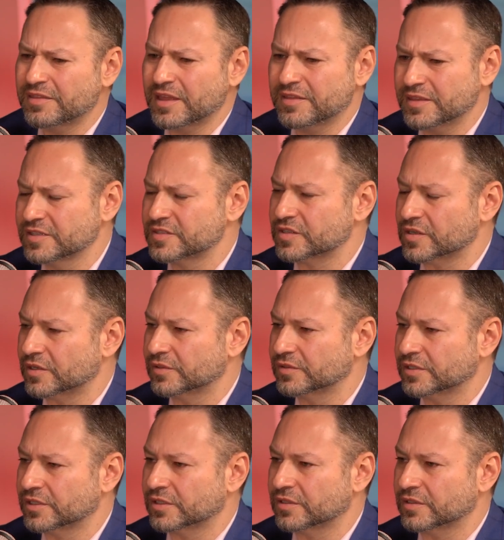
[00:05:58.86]
I think so.
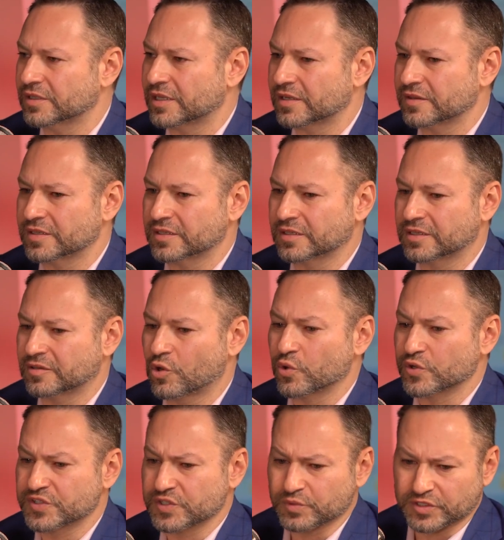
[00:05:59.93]
A lot of the
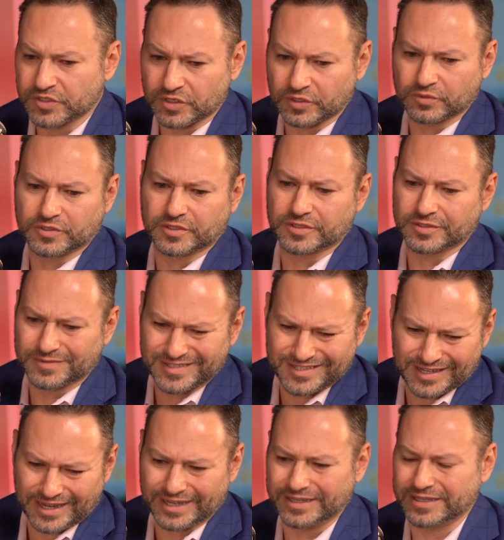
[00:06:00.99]
courses we took were
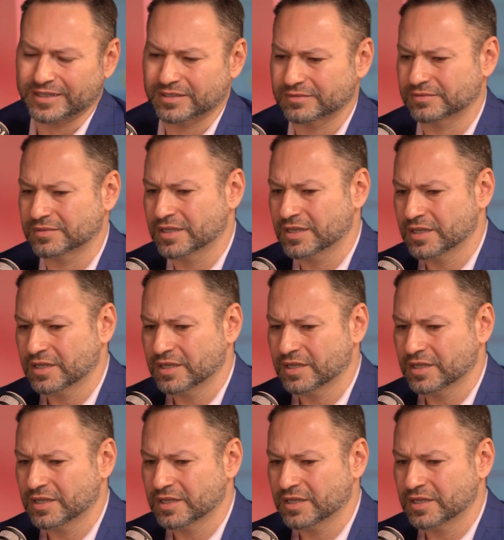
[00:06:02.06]
psych and